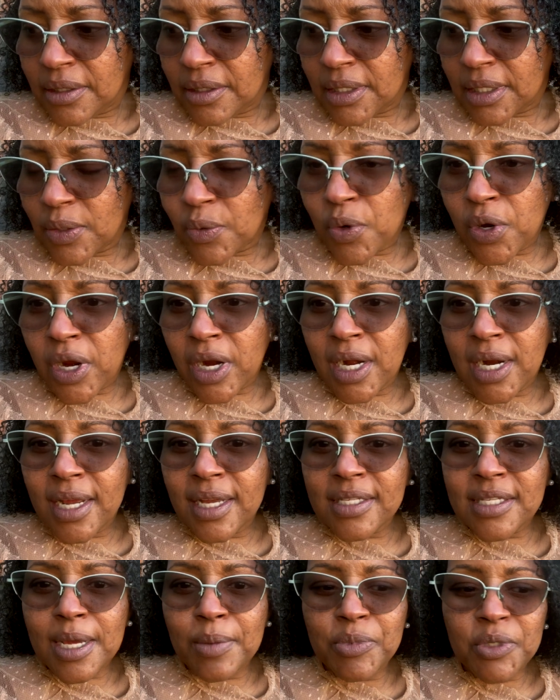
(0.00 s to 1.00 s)
we're going to
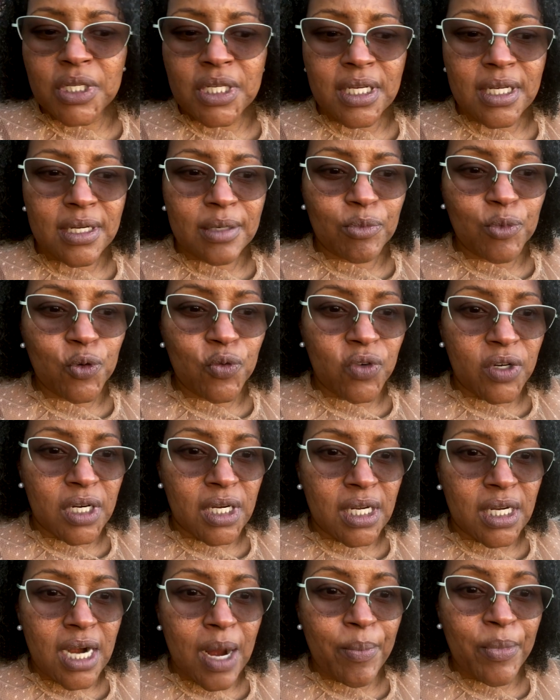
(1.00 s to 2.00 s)
accept it, move
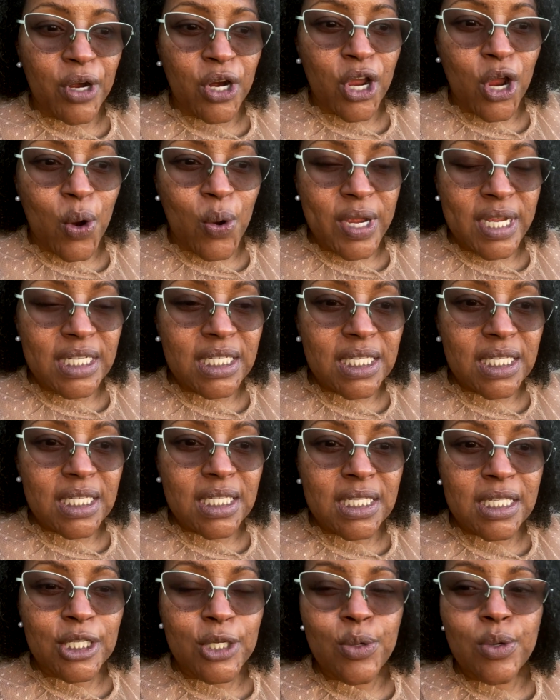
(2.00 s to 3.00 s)
on. I'm going to go into
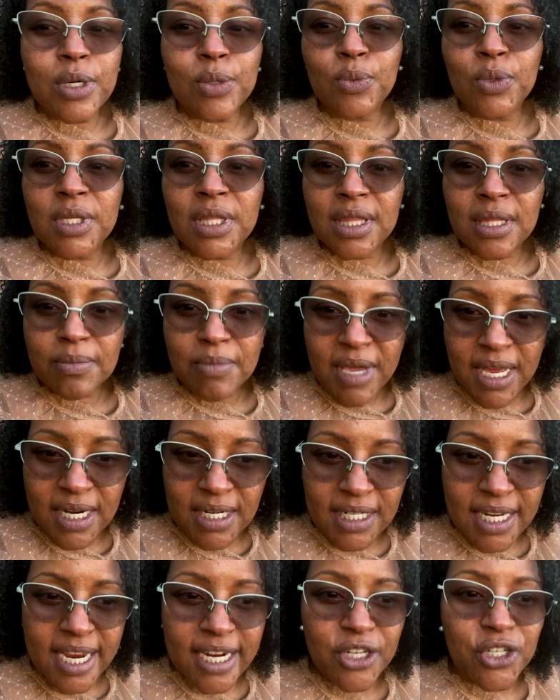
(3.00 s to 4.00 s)
this new one with the
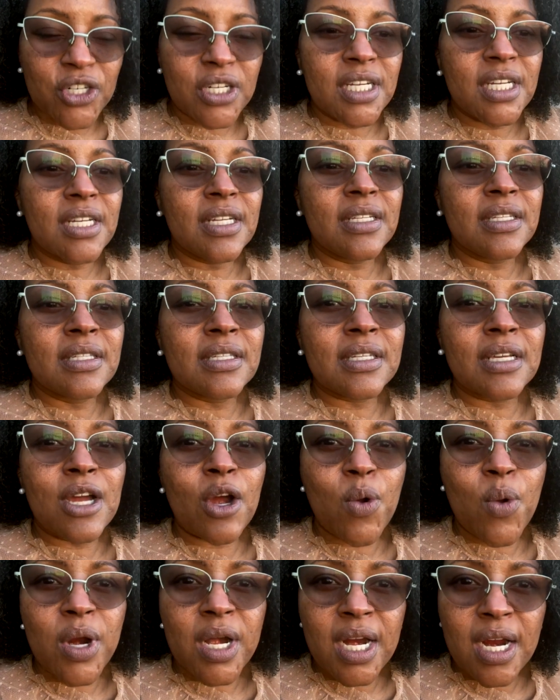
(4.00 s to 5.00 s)
meditations,
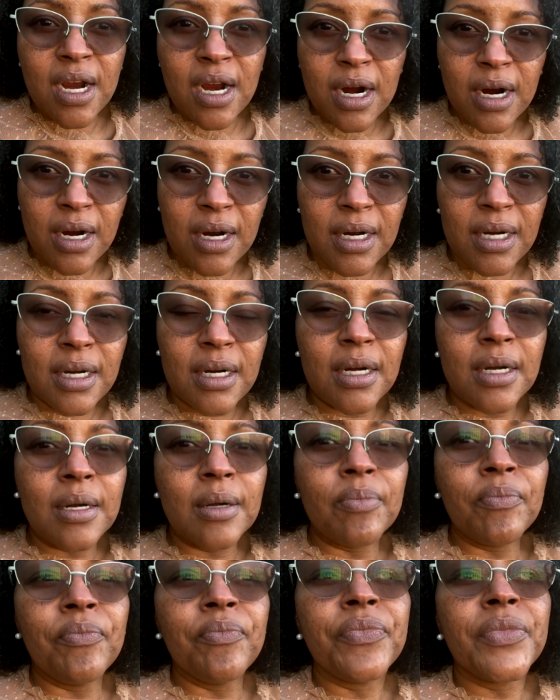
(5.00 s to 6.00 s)
going in
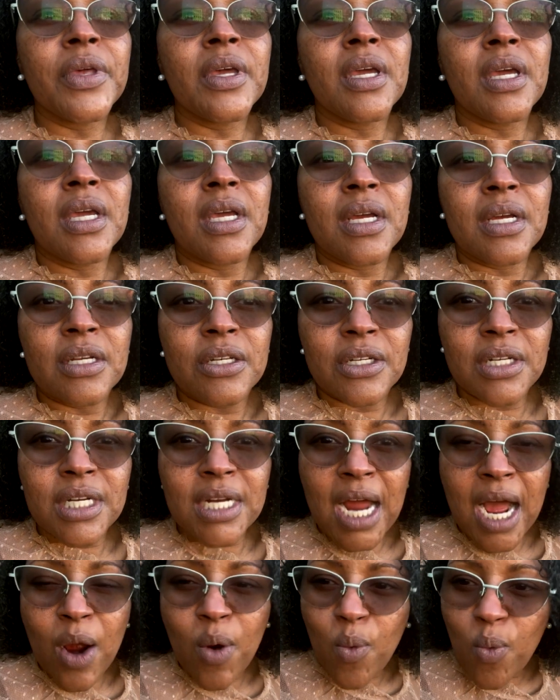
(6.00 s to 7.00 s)
calm,
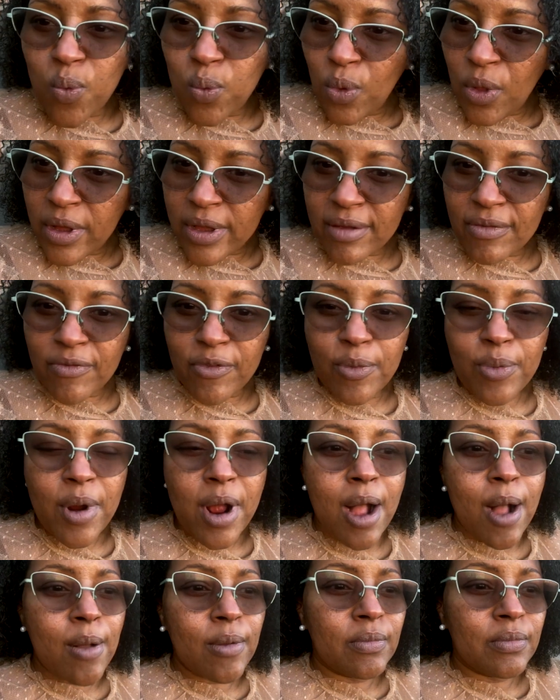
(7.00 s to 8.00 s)
not looking for
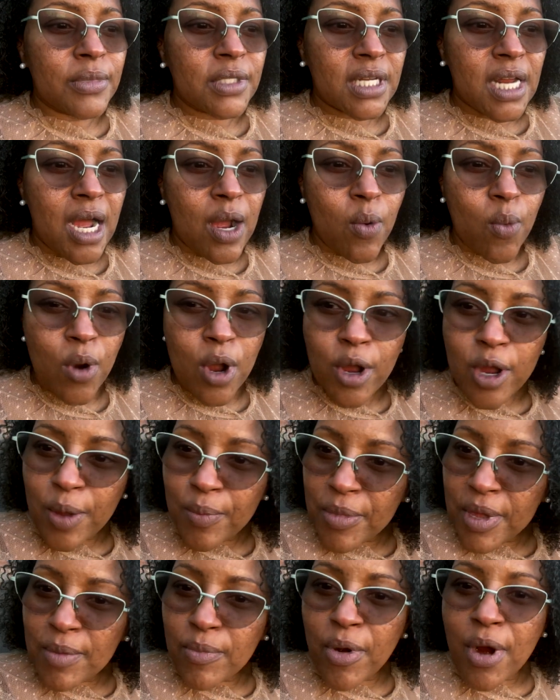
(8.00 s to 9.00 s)
problems, not
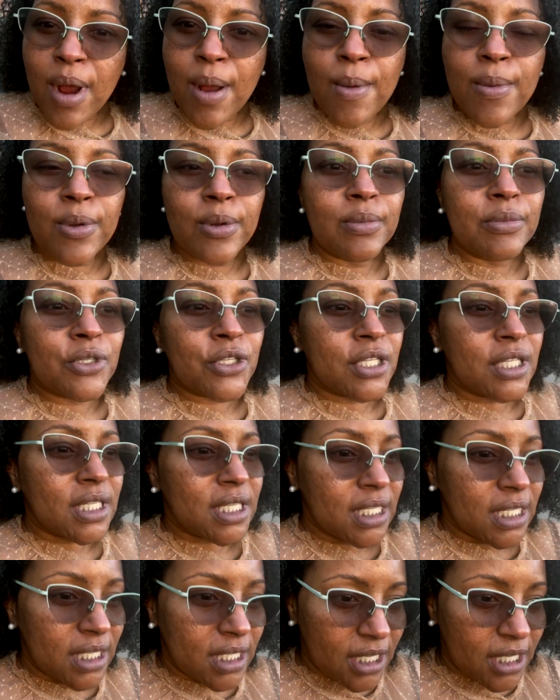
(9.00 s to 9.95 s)
welcoming problems, just